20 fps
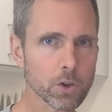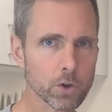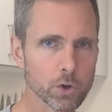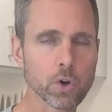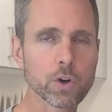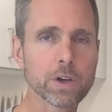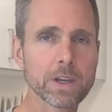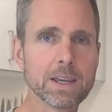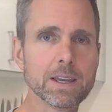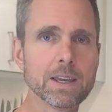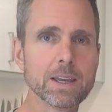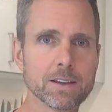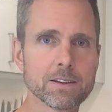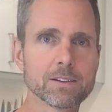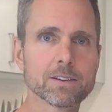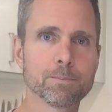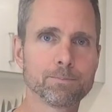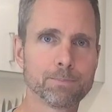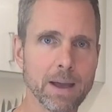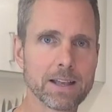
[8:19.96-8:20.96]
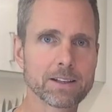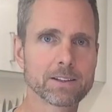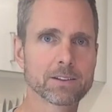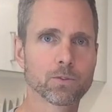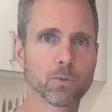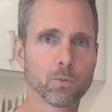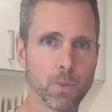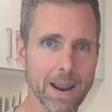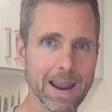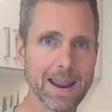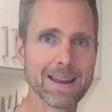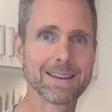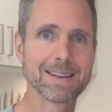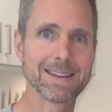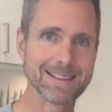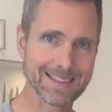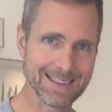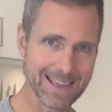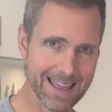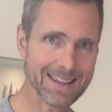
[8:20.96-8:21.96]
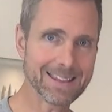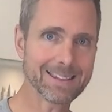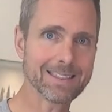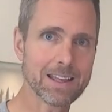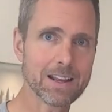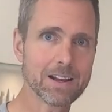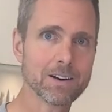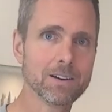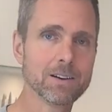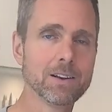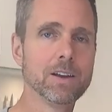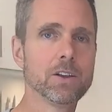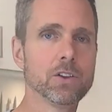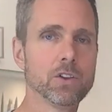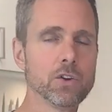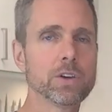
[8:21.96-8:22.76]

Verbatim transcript: Cooking is the best way to get it there.